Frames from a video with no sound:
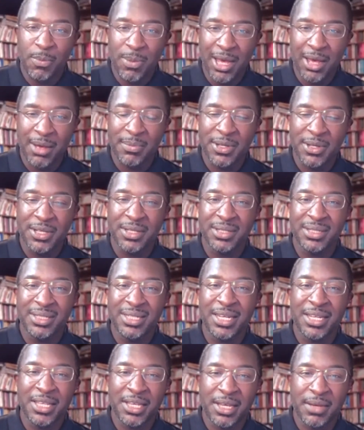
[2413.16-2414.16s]
Obama
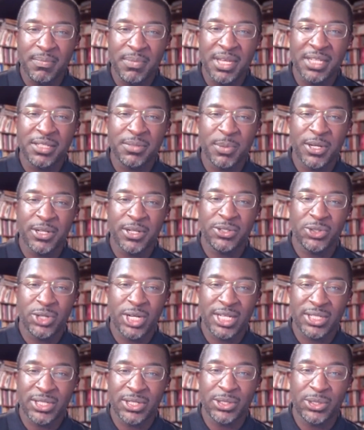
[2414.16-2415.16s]
did the commencement
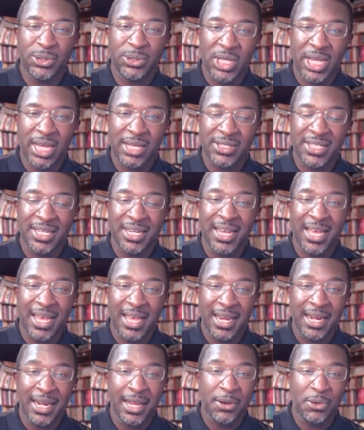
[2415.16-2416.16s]
address in
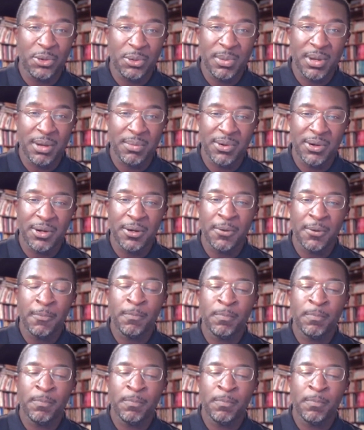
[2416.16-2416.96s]
2009. I remember